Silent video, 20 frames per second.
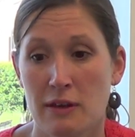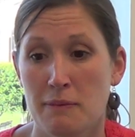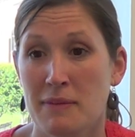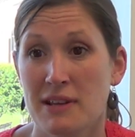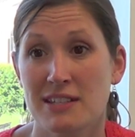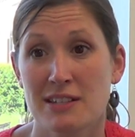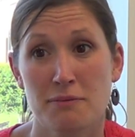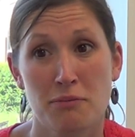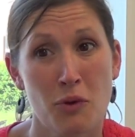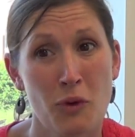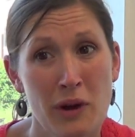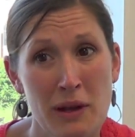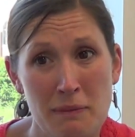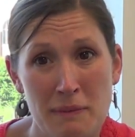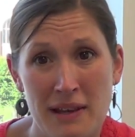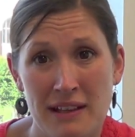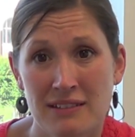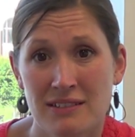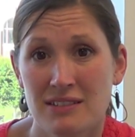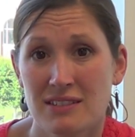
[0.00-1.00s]
they miss
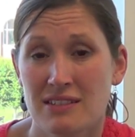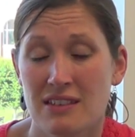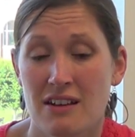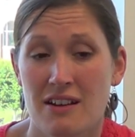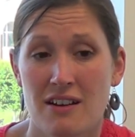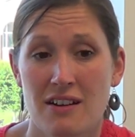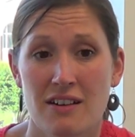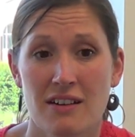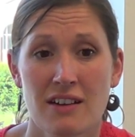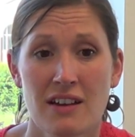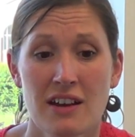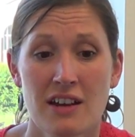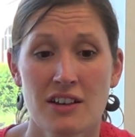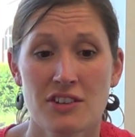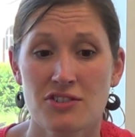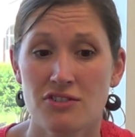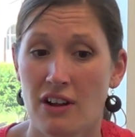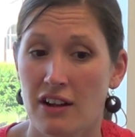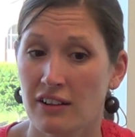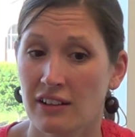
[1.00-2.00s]
appointments, they're
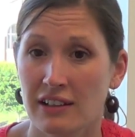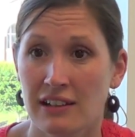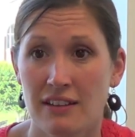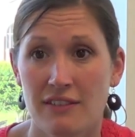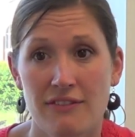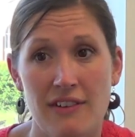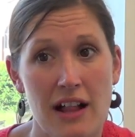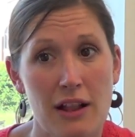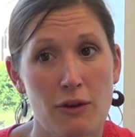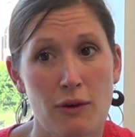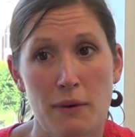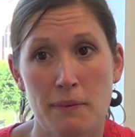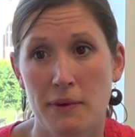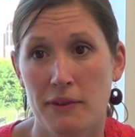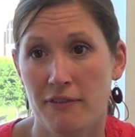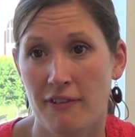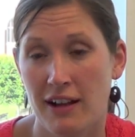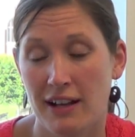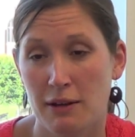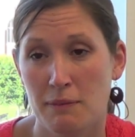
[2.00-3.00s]
struggling to follow up
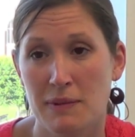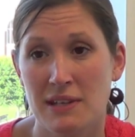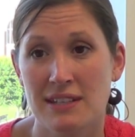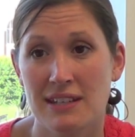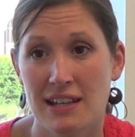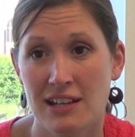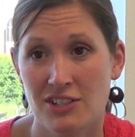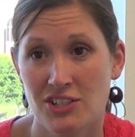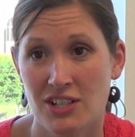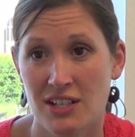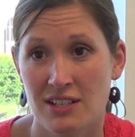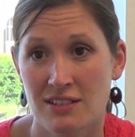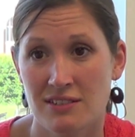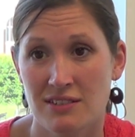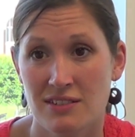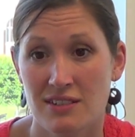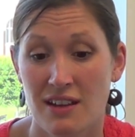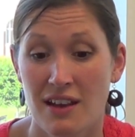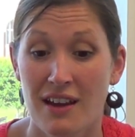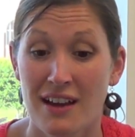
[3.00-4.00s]
with
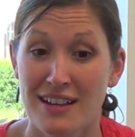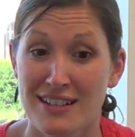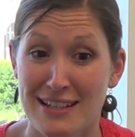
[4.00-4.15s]
recommendations.